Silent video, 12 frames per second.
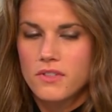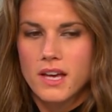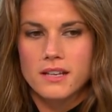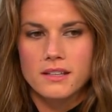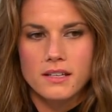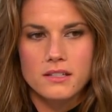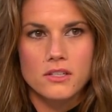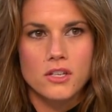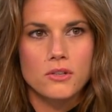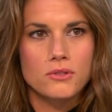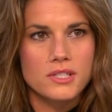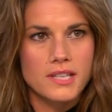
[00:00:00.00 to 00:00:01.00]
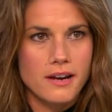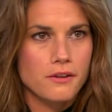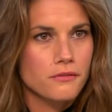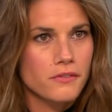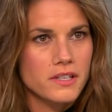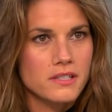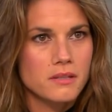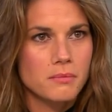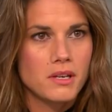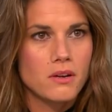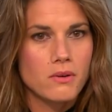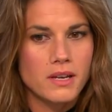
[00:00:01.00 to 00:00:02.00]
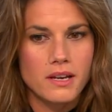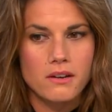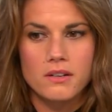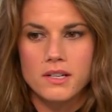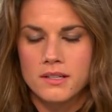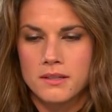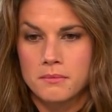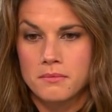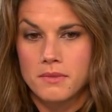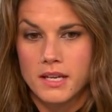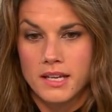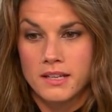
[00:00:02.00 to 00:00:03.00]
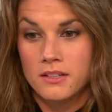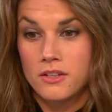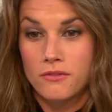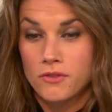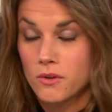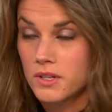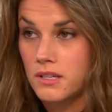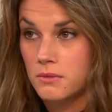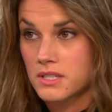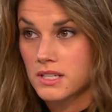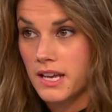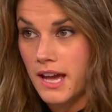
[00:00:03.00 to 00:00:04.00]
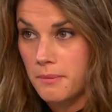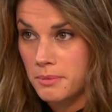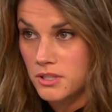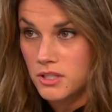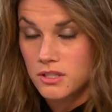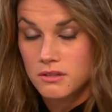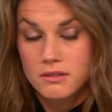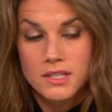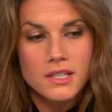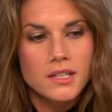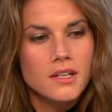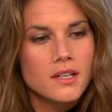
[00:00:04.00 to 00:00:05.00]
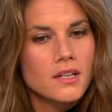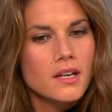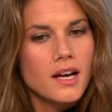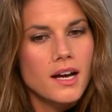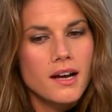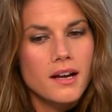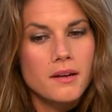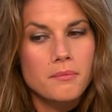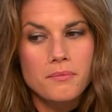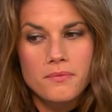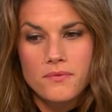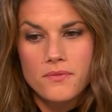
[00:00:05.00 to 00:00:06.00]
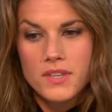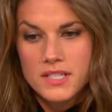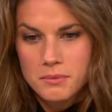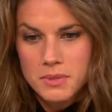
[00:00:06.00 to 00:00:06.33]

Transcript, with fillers: of that. I think it's a huge sacrifice to be going out um, and you have no idea what's going to happen to you. Mm -hmm. uh, this